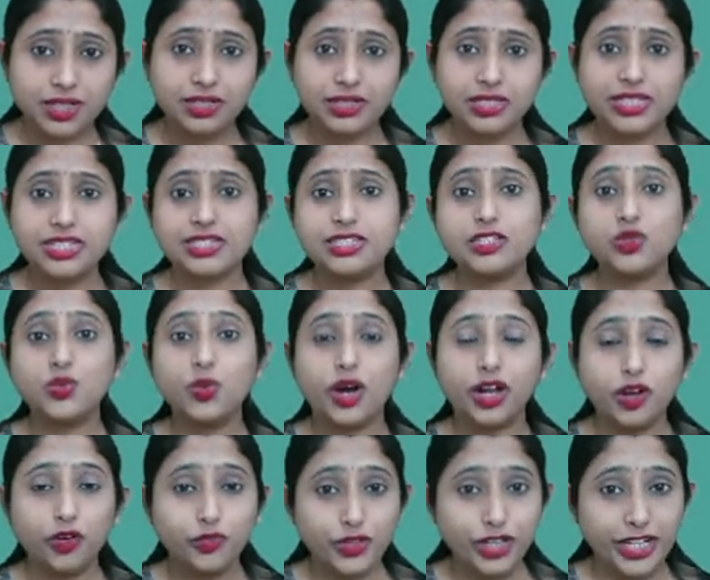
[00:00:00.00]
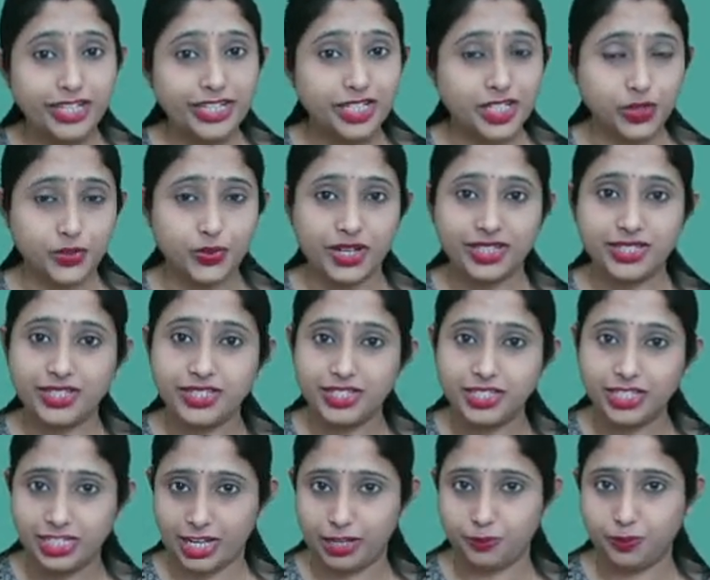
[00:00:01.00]
This is one of the
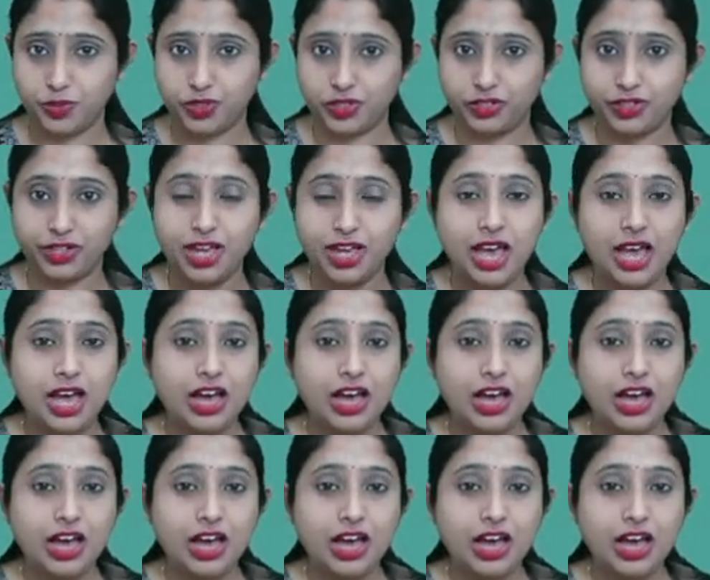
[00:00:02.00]
interesting chapters.